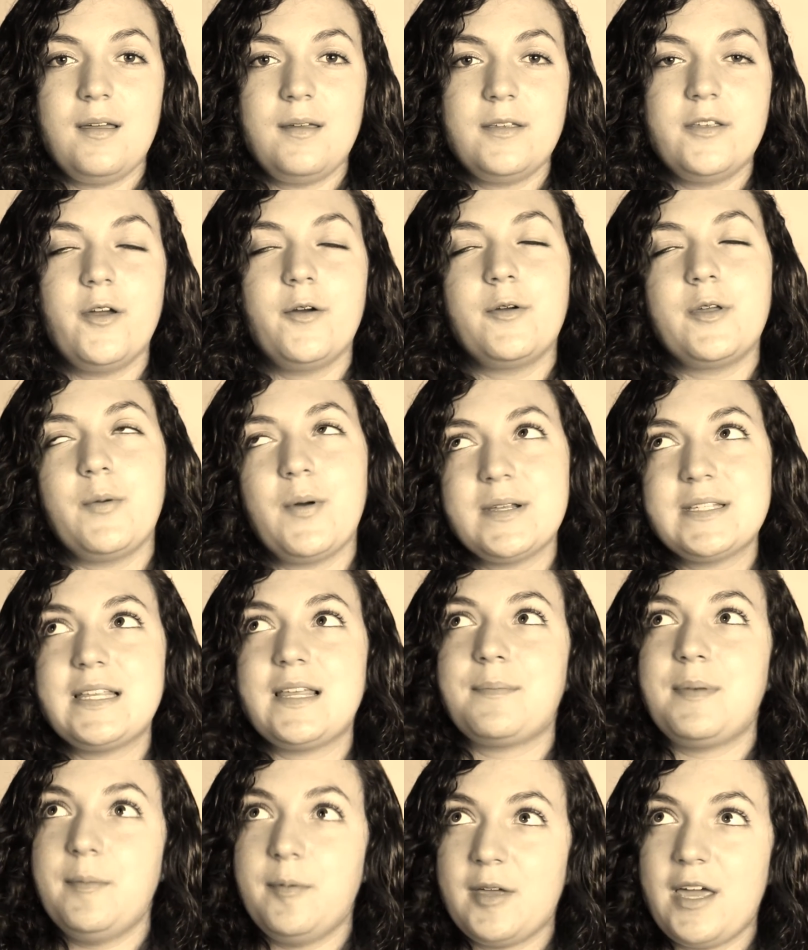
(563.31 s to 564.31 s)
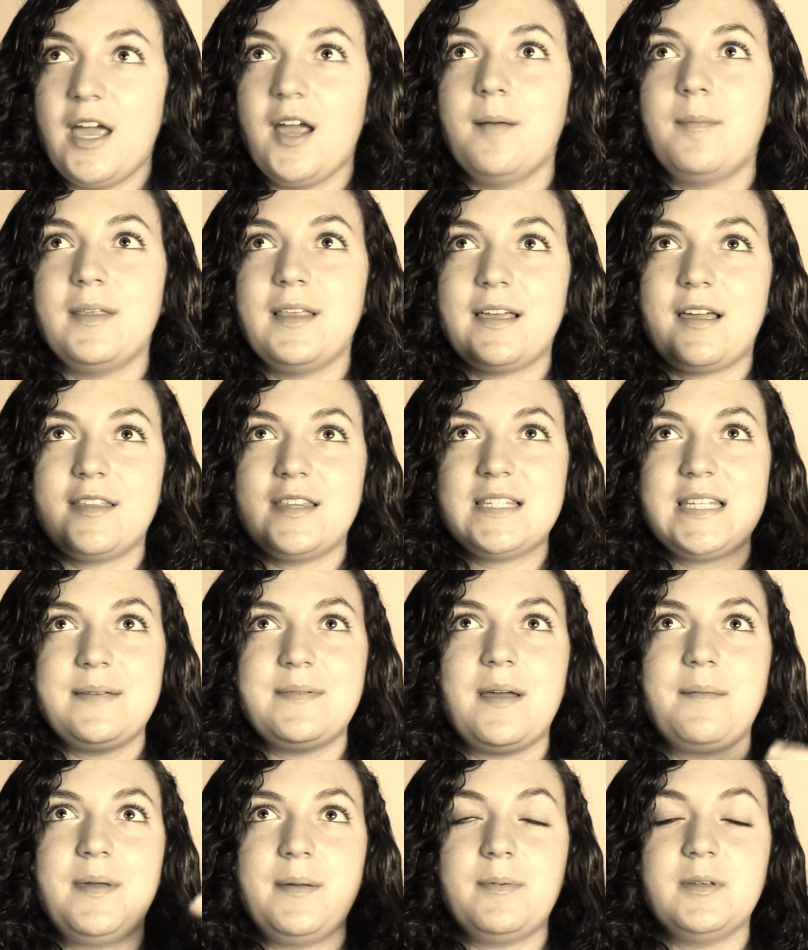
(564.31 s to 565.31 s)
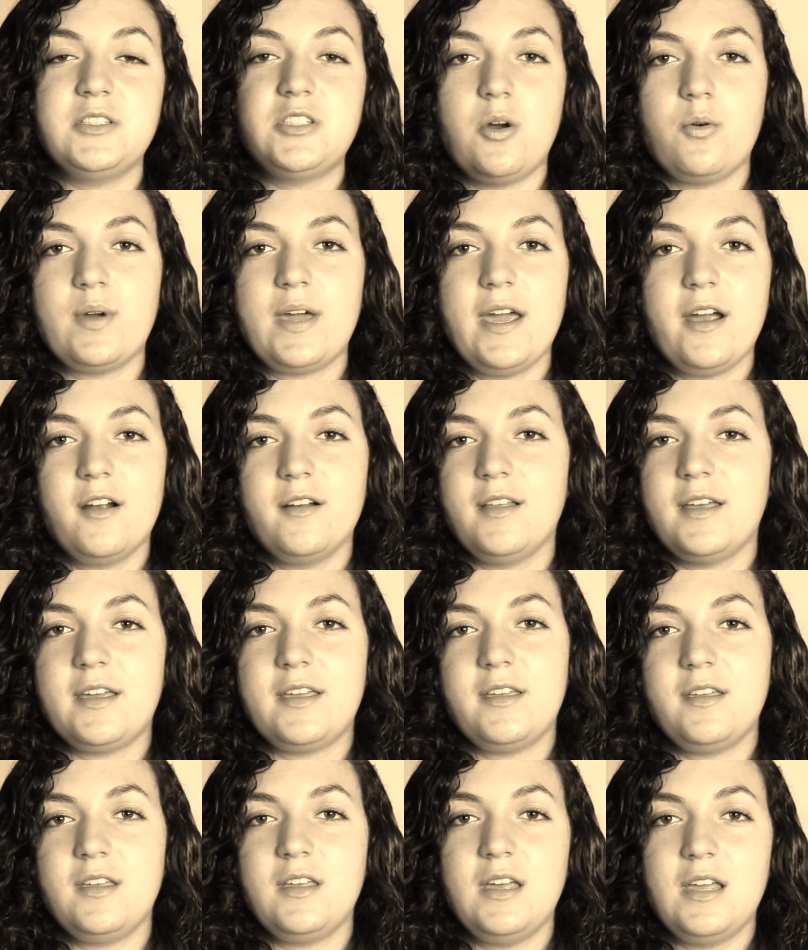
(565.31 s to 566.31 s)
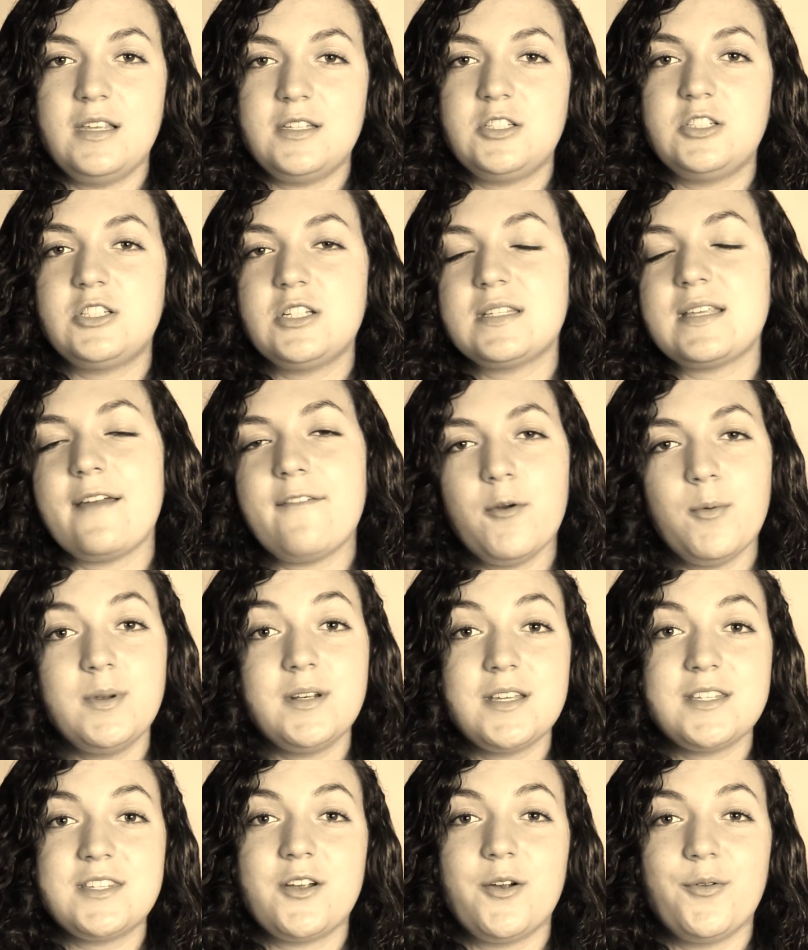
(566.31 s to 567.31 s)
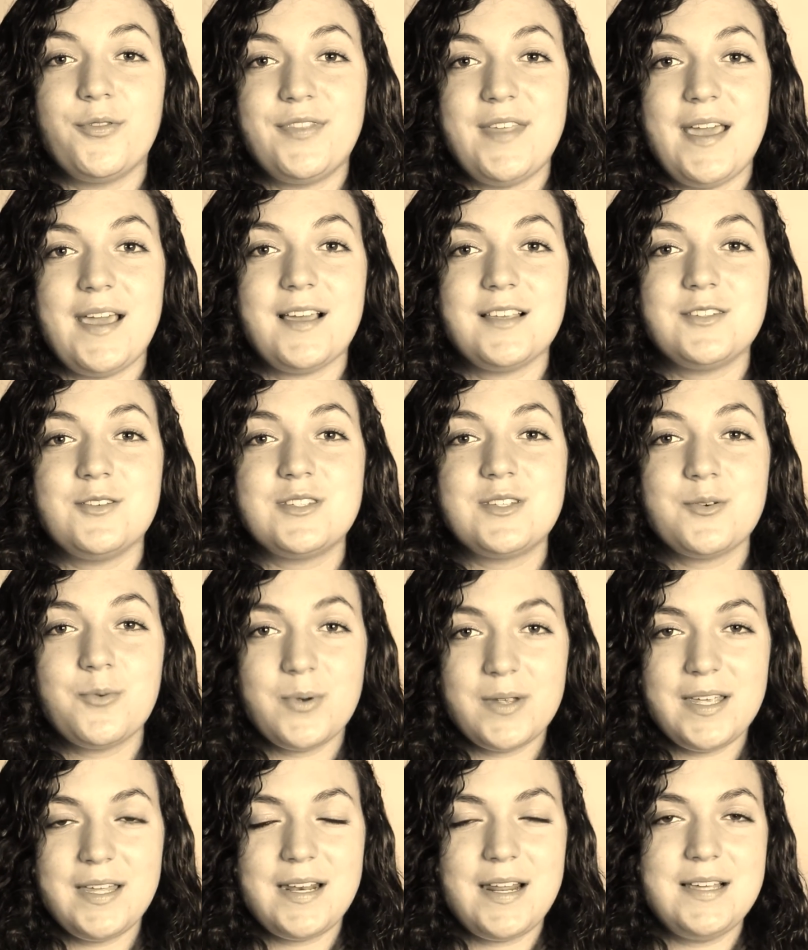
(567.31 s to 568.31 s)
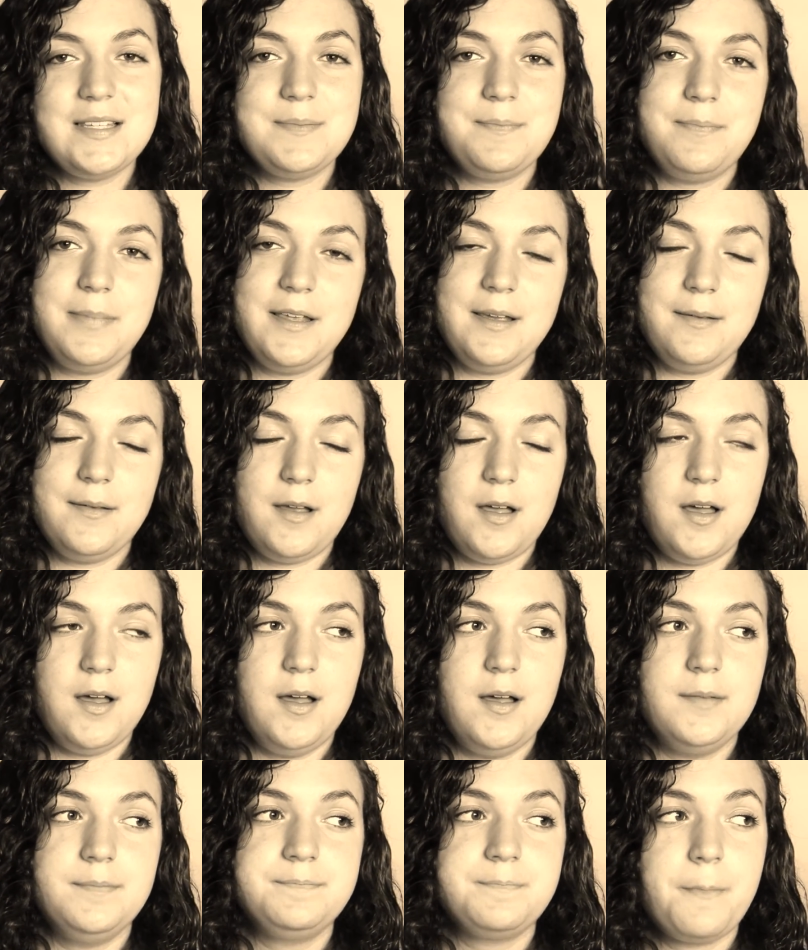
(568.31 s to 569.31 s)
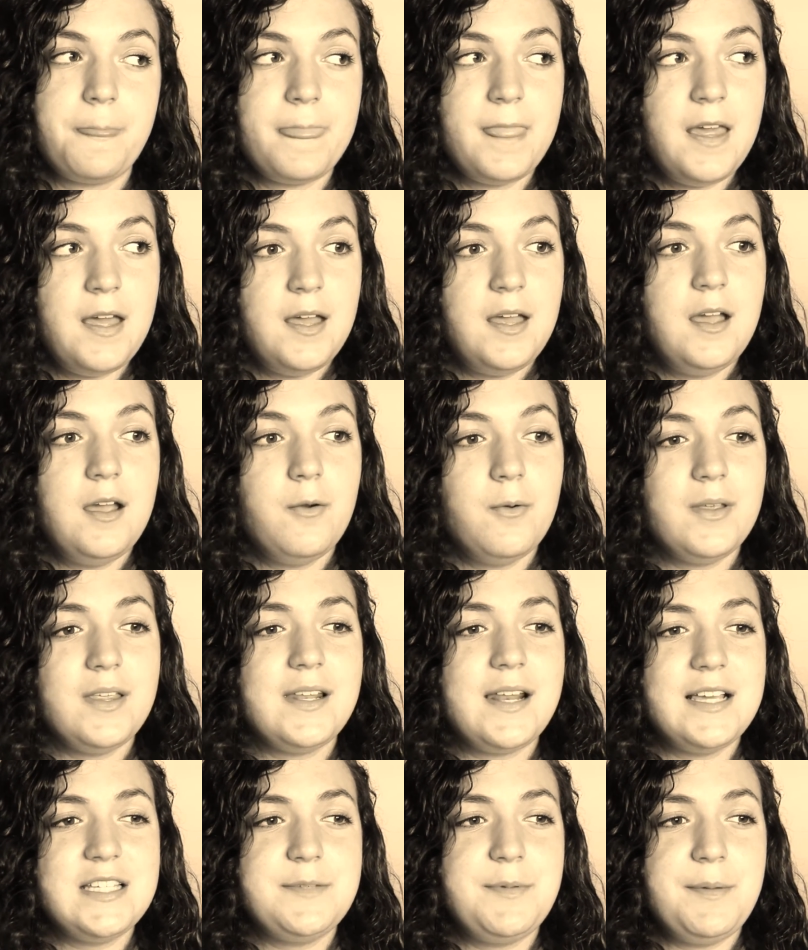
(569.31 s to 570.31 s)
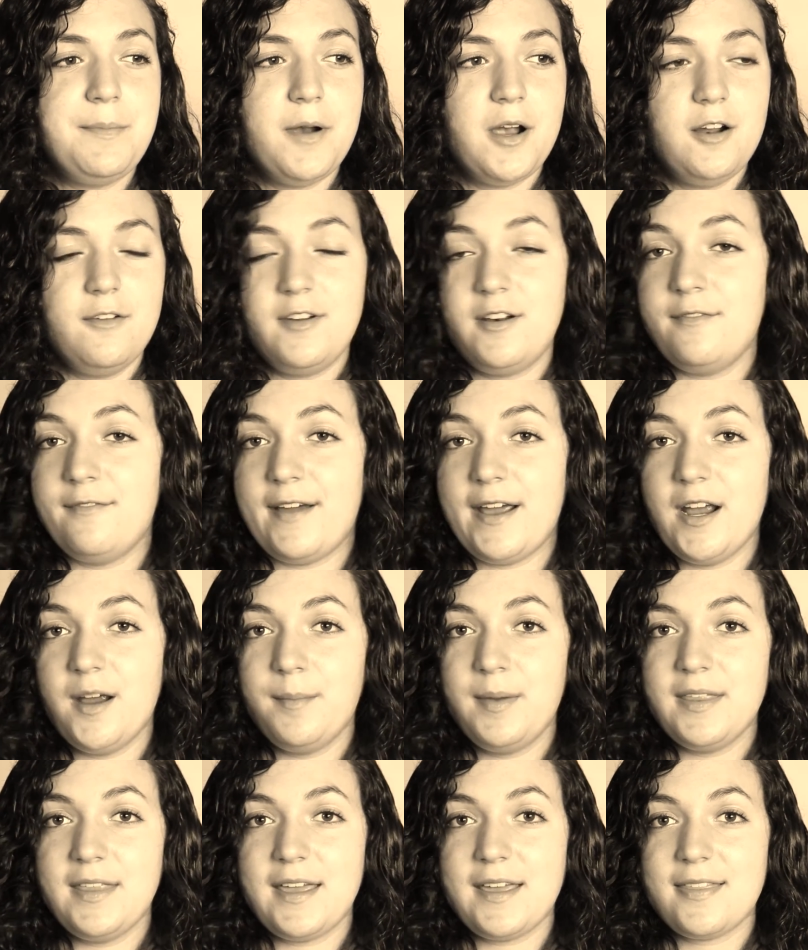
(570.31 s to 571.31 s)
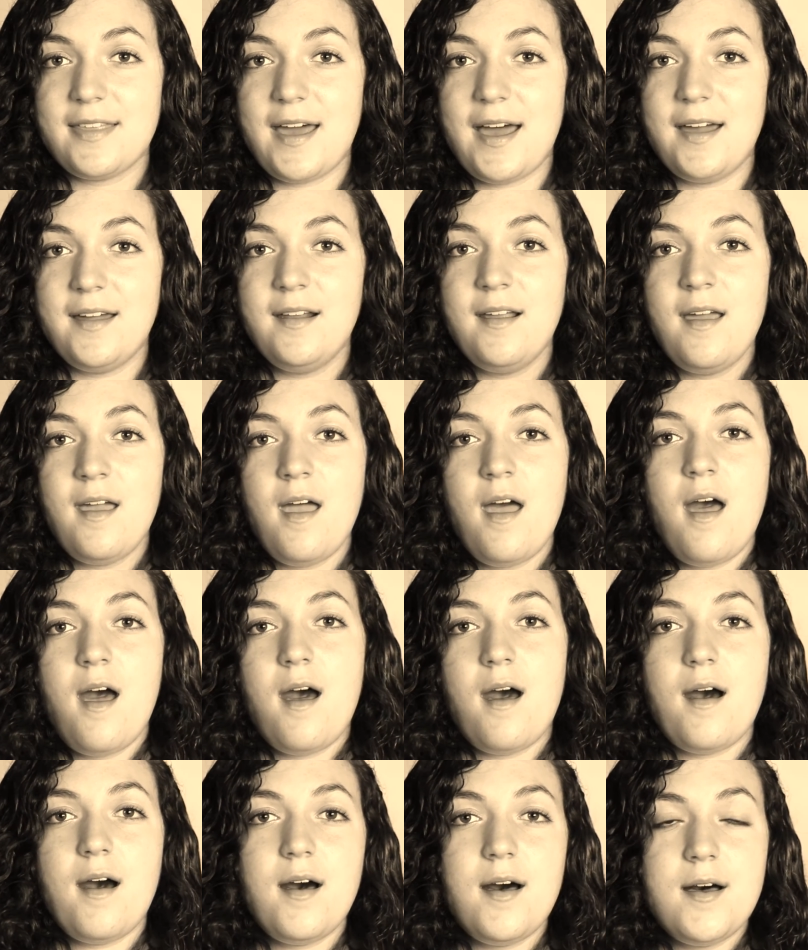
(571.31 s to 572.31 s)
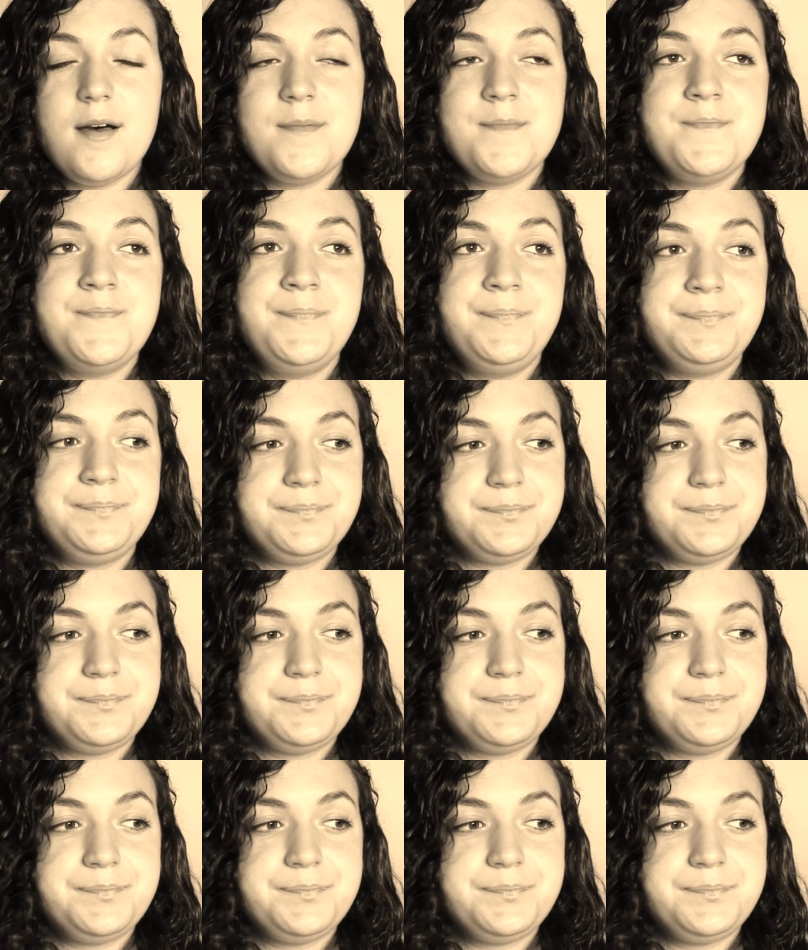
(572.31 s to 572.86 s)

you know, you want to say that people care, but like at the same time people don't care. Like it just, everyone does their own thing, so it's a really nice to be part of an environment like that. So